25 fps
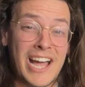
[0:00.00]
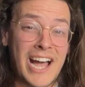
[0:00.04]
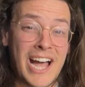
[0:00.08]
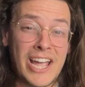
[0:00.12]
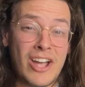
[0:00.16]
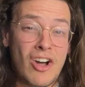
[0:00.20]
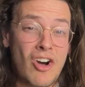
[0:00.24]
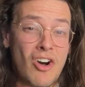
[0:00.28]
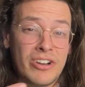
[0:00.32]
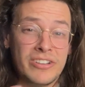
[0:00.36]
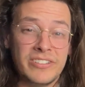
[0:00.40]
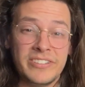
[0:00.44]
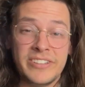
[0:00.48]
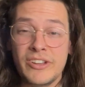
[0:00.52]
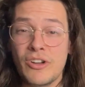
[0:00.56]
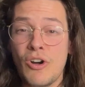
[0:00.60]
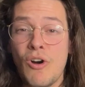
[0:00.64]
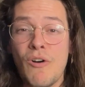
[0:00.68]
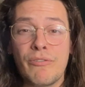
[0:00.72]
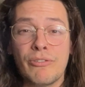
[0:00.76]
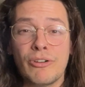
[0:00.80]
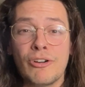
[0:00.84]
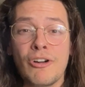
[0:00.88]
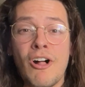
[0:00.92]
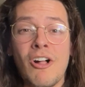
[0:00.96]
I honestly
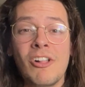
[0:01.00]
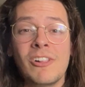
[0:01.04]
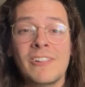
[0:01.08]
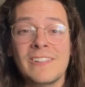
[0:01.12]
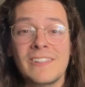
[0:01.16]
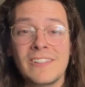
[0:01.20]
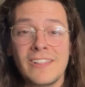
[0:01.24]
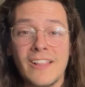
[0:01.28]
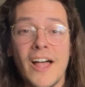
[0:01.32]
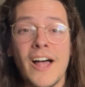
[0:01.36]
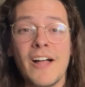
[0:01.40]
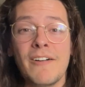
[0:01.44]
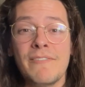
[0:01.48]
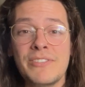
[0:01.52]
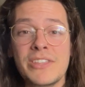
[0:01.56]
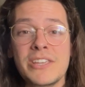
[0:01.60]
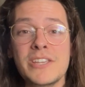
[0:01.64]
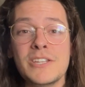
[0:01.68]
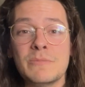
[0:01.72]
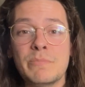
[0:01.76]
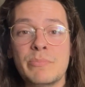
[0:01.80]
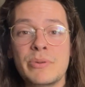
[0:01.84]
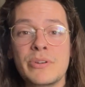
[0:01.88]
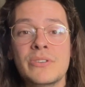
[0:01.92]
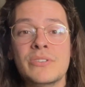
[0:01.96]
overall love
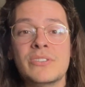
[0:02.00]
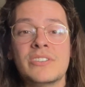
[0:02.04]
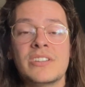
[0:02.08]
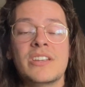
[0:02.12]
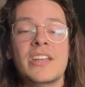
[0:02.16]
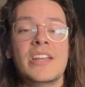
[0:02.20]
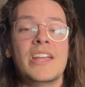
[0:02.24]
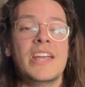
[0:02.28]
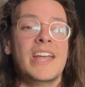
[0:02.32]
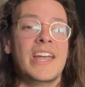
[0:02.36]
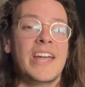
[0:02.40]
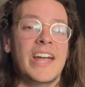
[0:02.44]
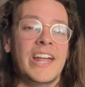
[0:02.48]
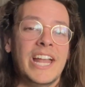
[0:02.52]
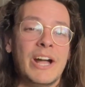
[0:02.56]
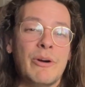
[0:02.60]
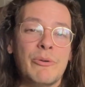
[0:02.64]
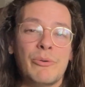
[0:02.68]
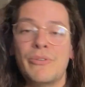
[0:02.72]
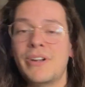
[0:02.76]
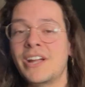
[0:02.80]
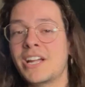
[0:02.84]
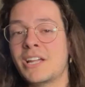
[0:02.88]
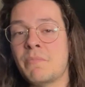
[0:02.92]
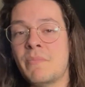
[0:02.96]
these boots, and I
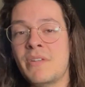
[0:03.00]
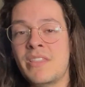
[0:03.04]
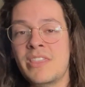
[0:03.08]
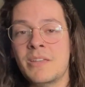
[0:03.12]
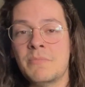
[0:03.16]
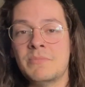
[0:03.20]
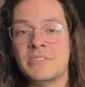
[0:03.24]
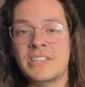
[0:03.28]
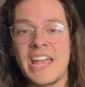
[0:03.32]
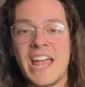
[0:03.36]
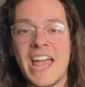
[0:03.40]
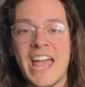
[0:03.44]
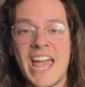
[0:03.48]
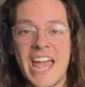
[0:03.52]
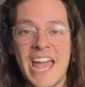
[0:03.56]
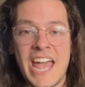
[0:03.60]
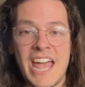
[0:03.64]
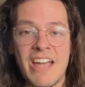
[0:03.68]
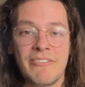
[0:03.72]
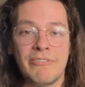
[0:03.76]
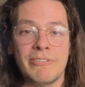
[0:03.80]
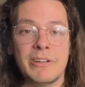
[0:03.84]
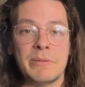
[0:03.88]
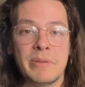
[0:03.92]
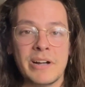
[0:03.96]
would recommend them to
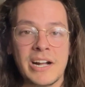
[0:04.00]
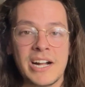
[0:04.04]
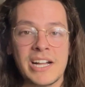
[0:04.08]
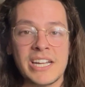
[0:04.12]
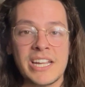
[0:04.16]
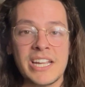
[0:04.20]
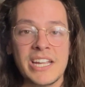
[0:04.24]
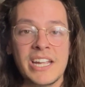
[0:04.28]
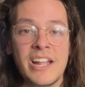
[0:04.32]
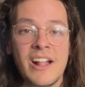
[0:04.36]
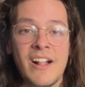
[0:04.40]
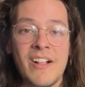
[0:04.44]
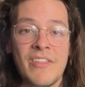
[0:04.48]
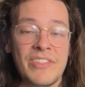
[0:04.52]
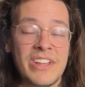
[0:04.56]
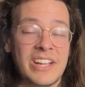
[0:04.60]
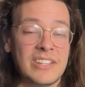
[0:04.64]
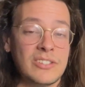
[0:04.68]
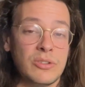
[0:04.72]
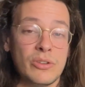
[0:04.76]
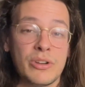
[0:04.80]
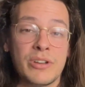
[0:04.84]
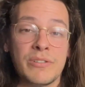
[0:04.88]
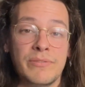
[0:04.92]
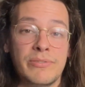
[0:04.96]
everybody
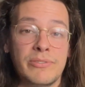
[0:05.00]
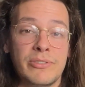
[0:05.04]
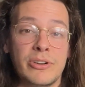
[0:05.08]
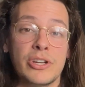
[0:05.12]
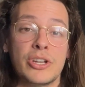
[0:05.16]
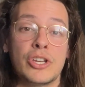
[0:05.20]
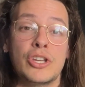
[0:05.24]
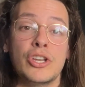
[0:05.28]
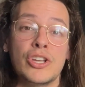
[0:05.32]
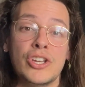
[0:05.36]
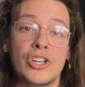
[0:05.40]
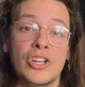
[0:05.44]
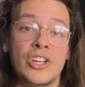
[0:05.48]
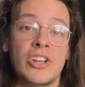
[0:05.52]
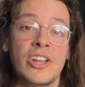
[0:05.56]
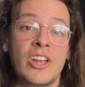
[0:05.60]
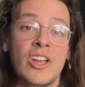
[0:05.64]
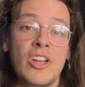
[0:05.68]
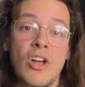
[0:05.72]
that's looking for a good